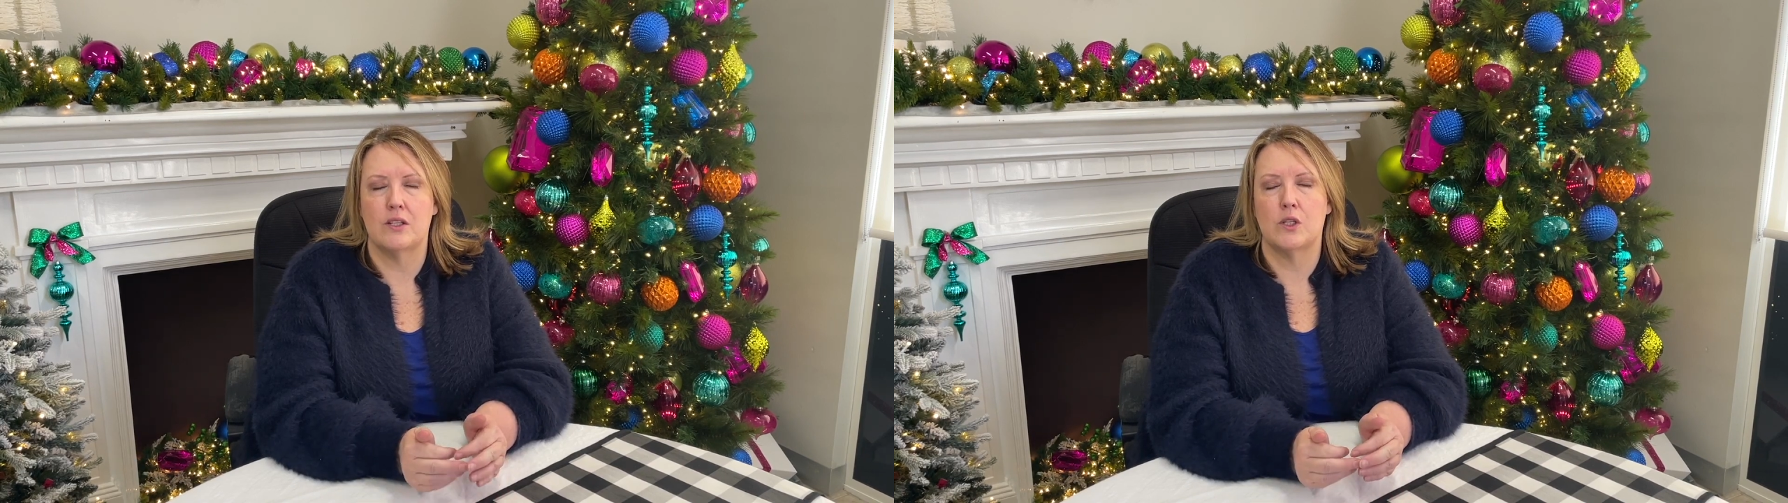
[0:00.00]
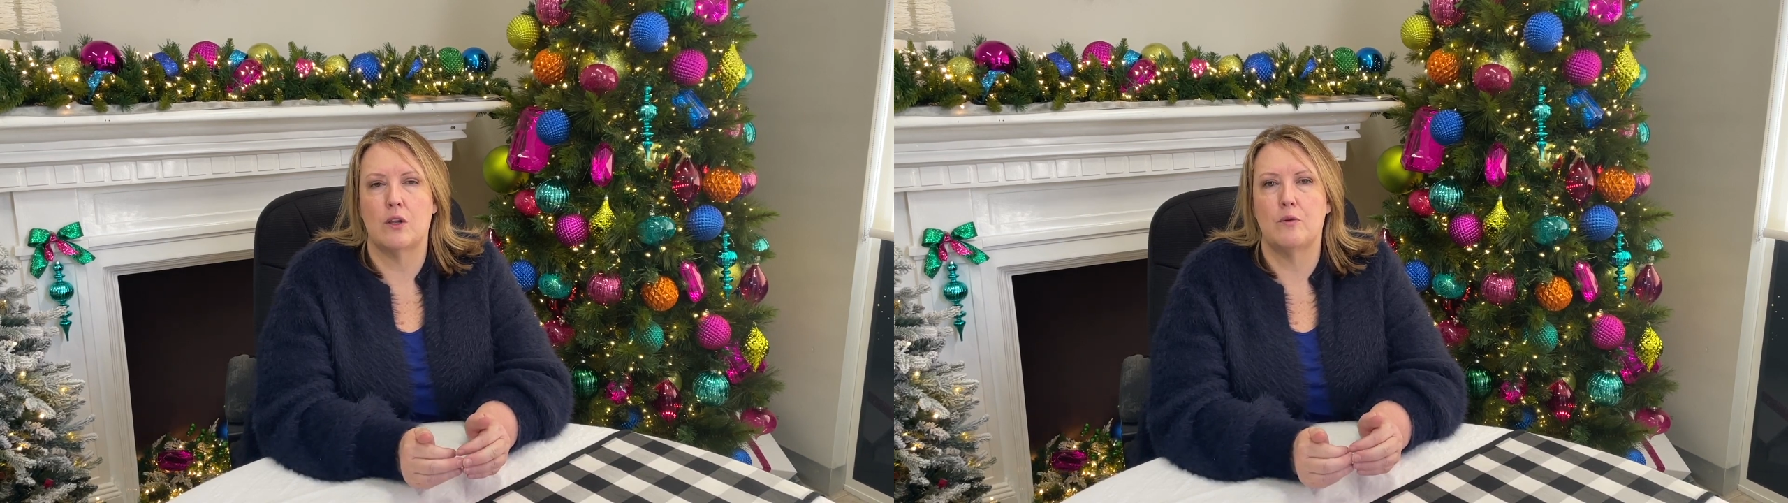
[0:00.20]

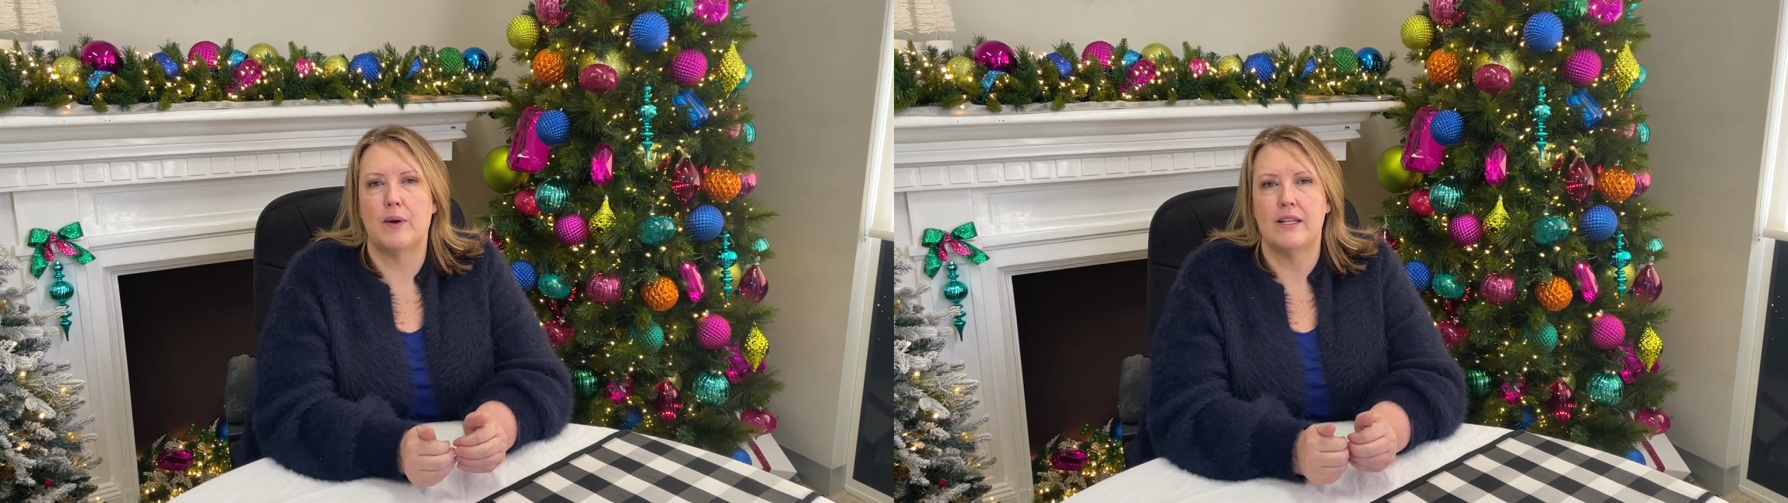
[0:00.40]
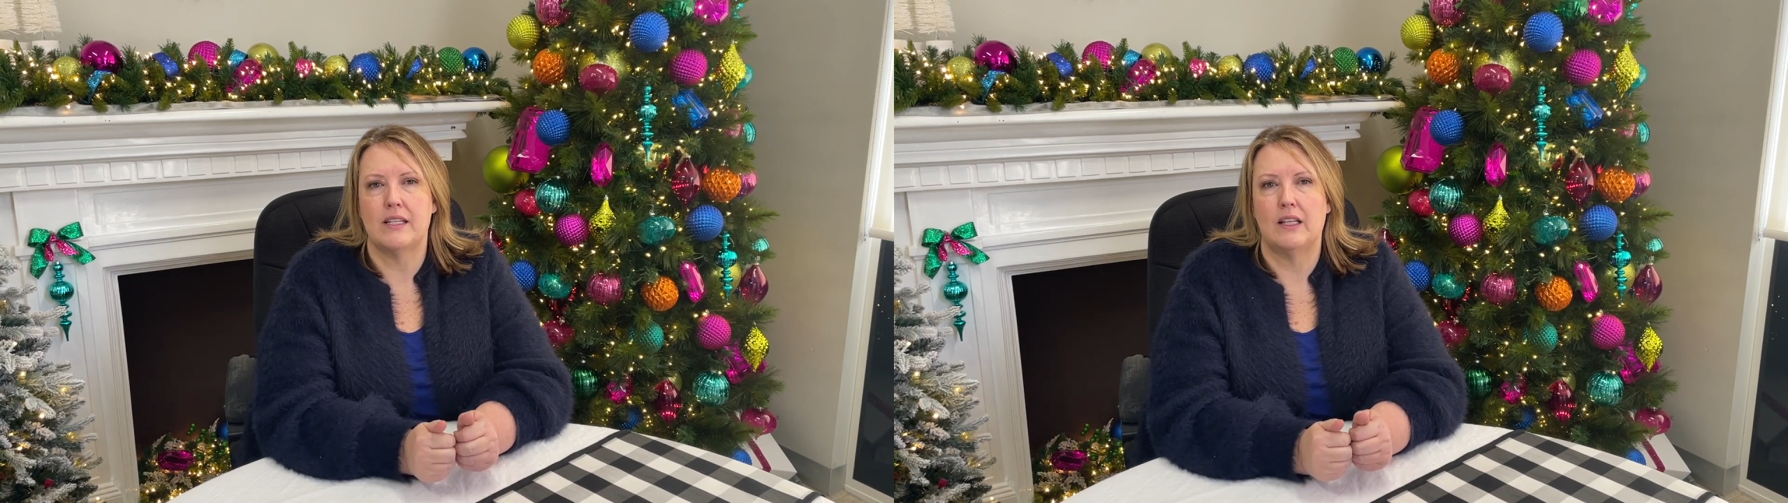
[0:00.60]
So you
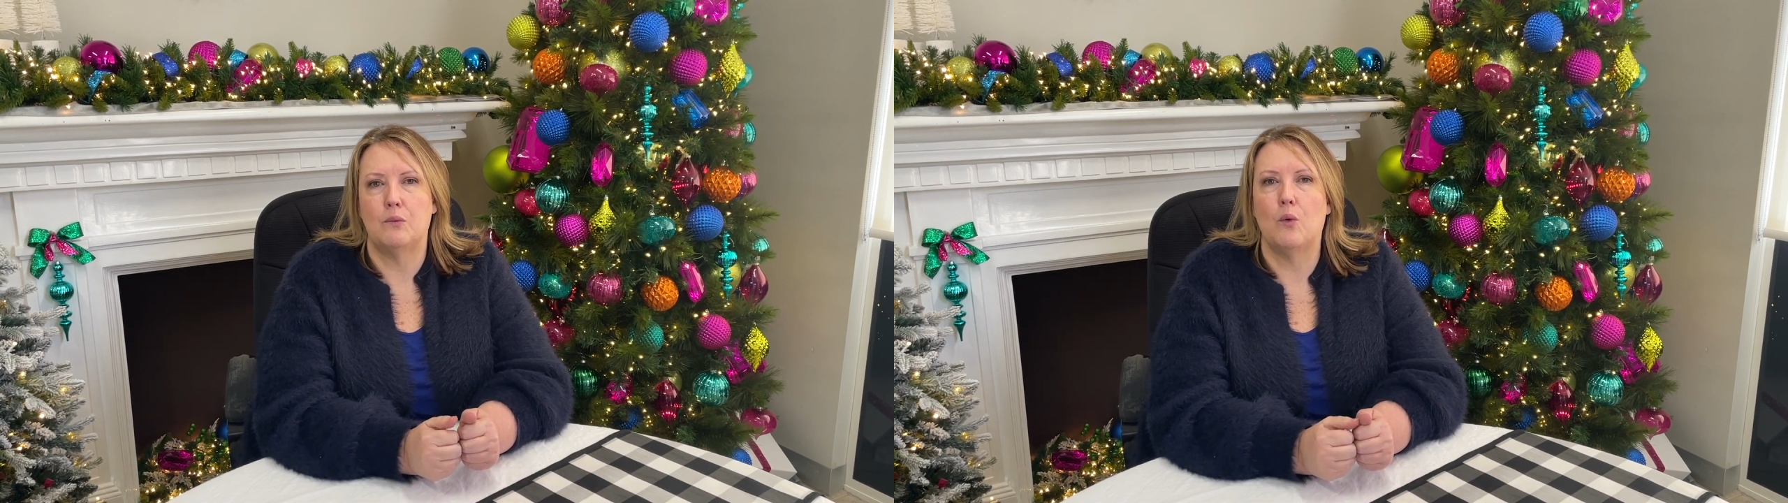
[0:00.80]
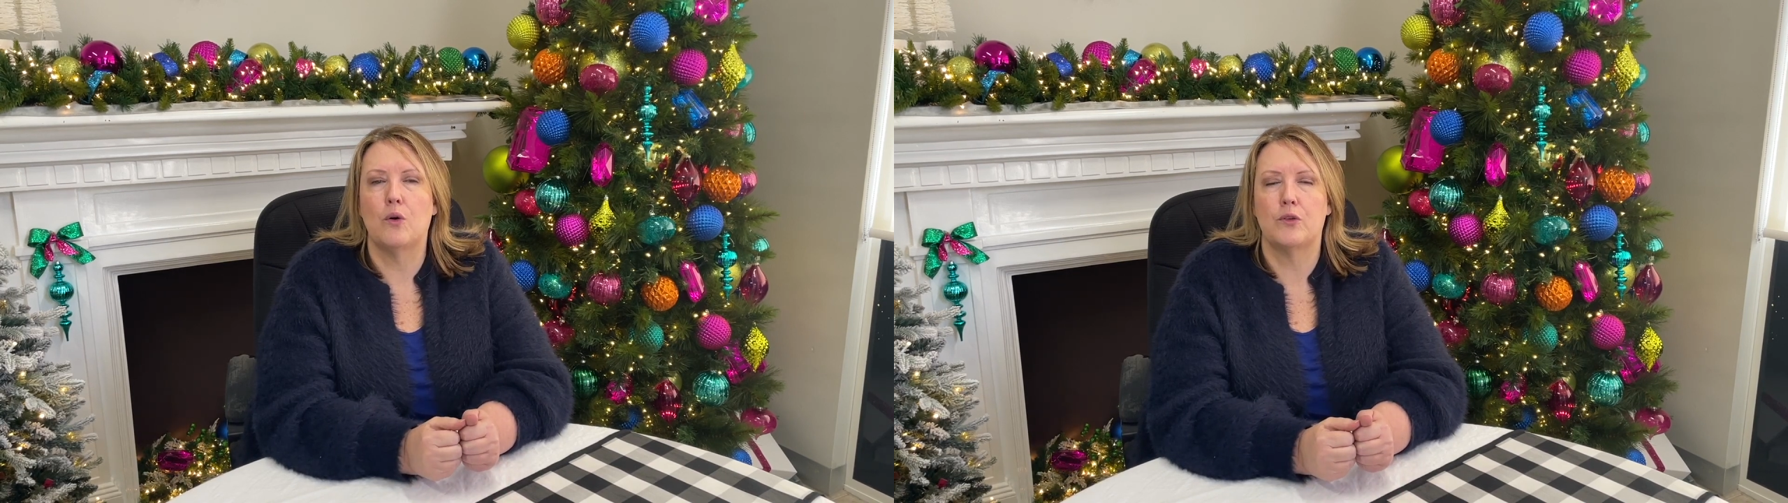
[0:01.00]
basically
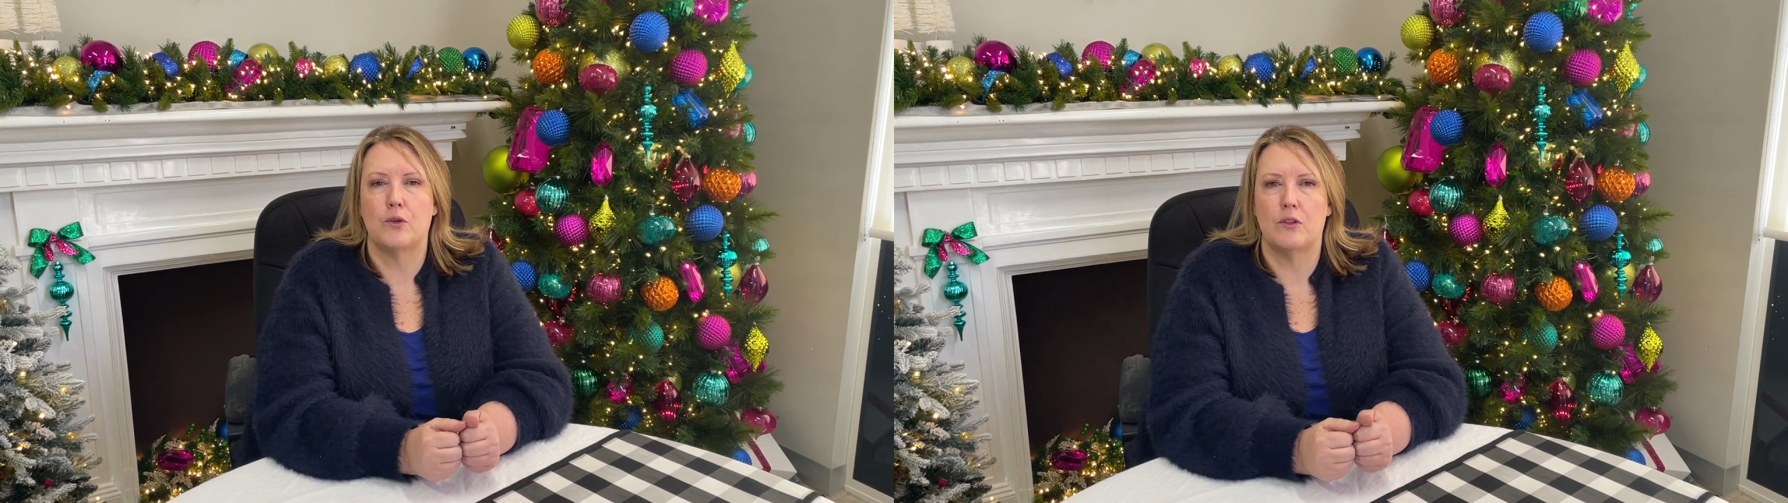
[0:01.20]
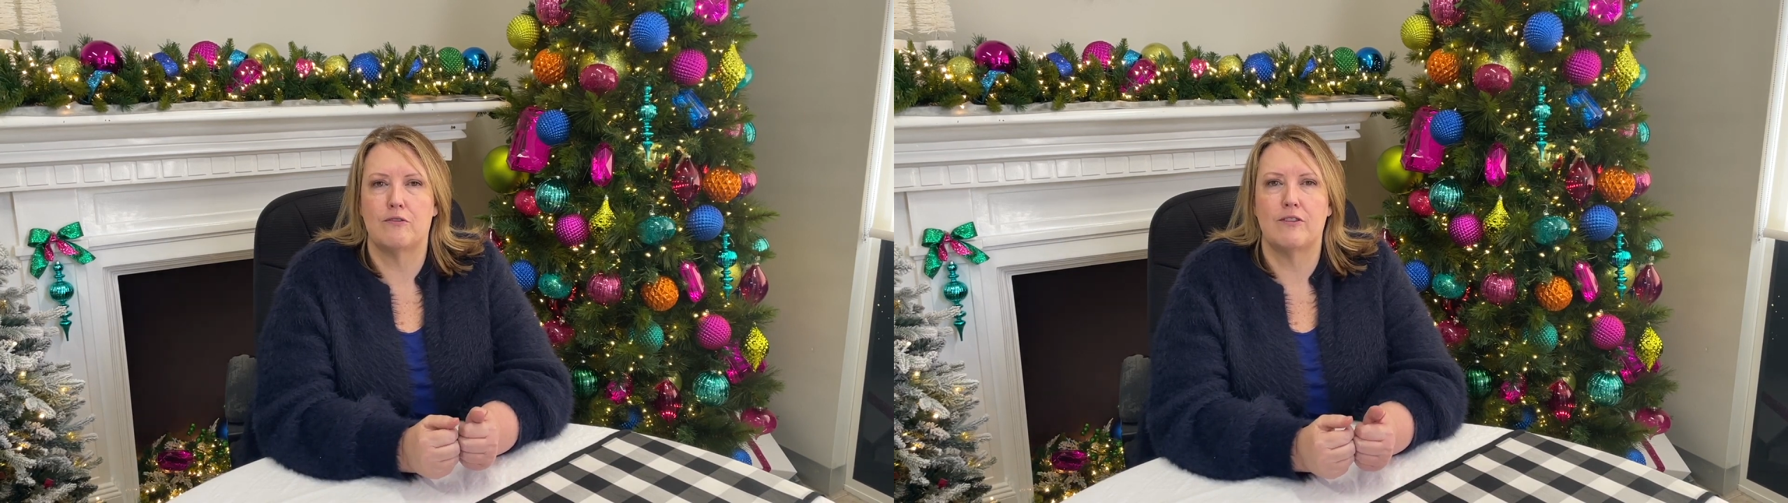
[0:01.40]
walk
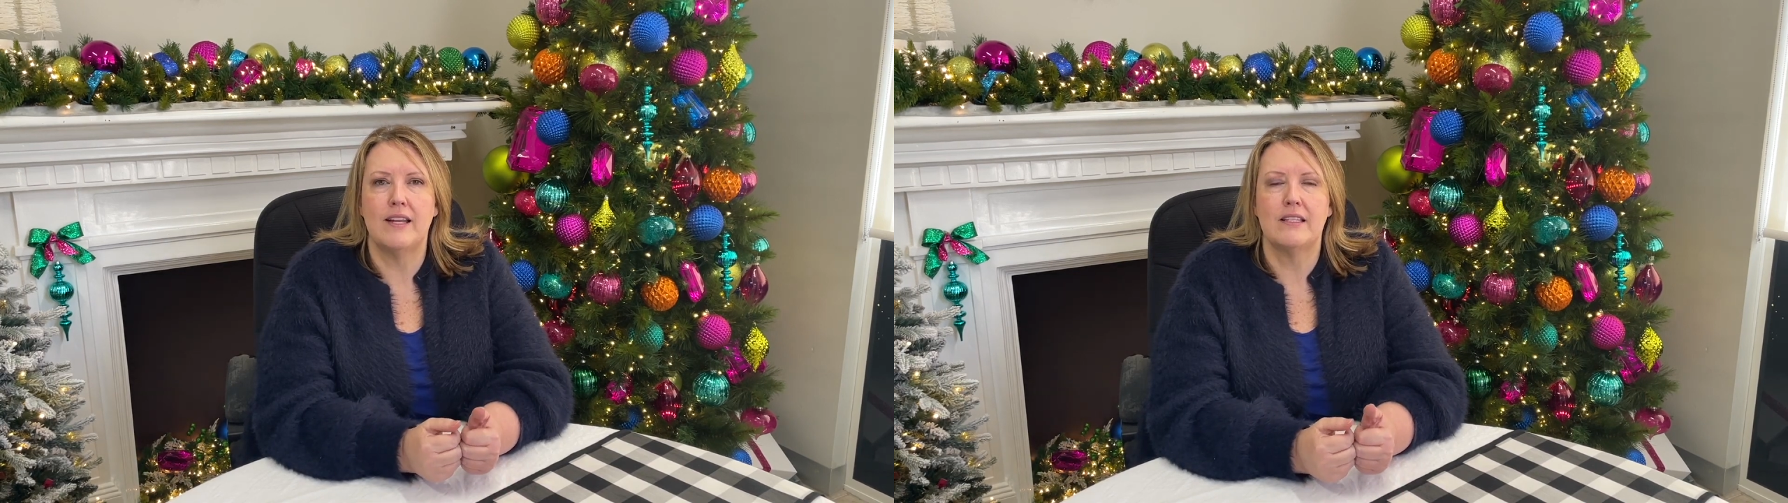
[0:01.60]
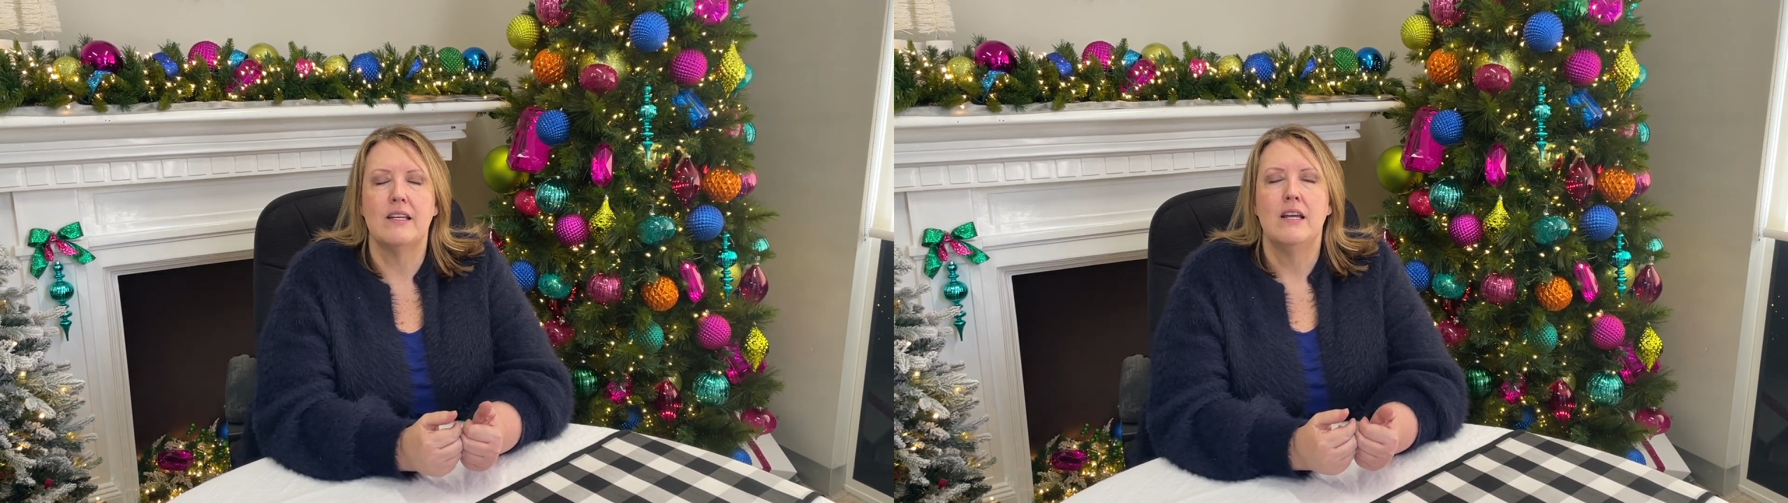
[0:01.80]
through the front